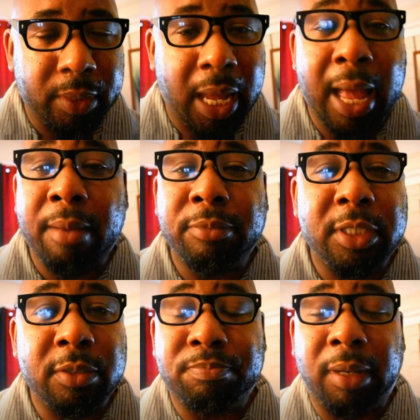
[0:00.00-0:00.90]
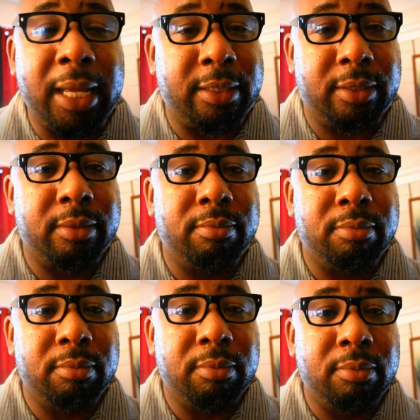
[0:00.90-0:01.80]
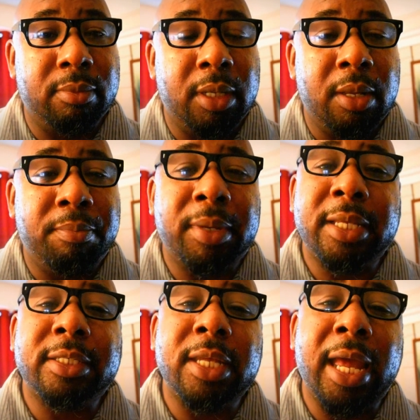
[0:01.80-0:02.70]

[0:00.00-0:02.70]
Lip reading: I'm just blessed to